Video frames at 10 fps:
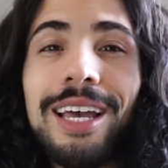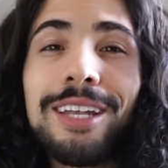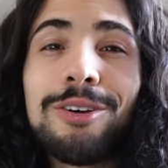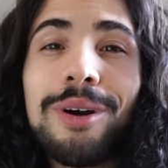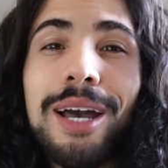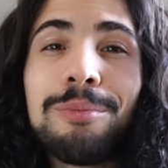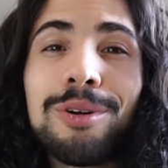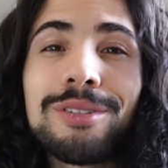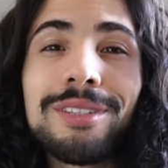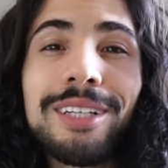I know I
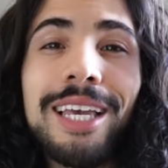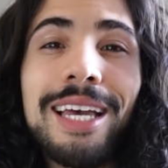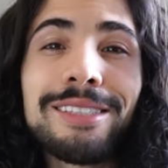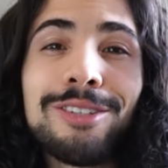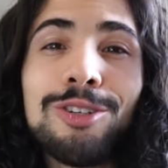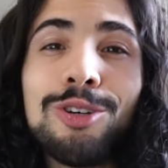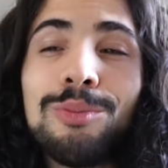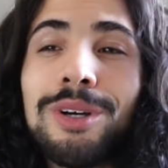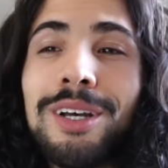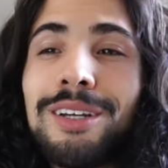personally, as a noob,